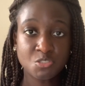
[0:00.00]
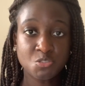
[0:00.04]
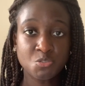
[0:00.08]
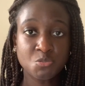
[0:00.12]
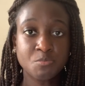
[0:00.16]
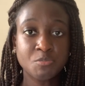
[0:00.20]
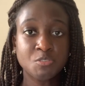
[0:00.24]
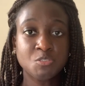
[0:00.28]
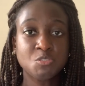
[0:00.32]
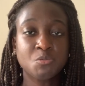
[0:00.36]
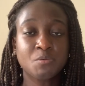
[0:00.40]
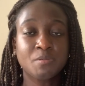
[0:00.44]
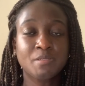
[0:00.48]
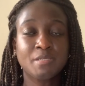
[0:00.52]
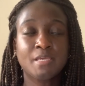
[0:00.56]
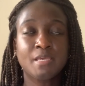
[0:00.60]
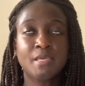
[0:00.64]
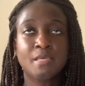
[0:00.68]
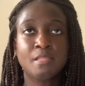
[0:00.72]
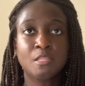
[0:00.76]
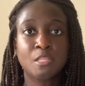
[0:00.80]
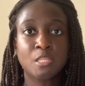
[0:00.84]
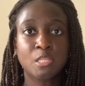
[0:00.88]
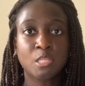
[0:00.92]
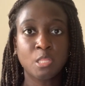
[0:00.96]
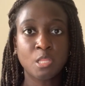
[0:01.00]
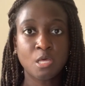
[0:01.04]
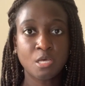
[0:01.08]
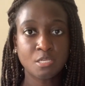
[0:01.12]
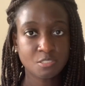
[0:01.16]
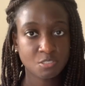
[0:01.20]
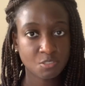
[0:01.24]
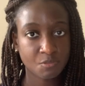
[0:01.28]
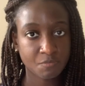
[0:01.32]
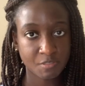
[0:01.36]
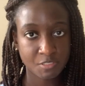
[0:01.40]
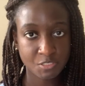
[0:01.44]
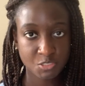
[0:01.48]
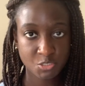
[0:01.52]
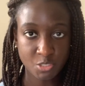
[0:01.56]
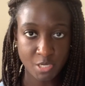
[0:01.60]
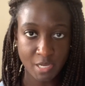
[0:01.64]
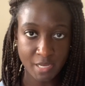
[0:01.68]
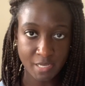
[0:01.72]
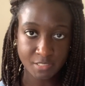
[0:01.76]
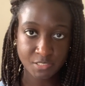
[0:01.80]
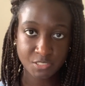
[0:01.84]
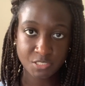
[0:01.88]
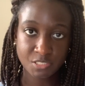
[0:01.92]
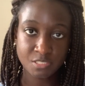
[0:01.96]
You'll be doing a lot of
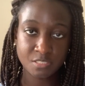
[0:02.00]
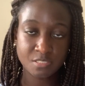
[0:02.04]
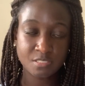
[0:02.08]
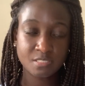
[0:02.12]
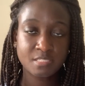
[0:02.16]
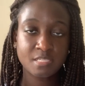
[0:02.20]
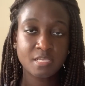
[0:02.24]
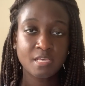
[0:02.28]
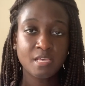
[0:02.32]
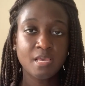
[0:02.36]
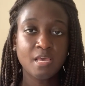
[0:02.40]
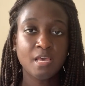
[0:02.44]
extractions,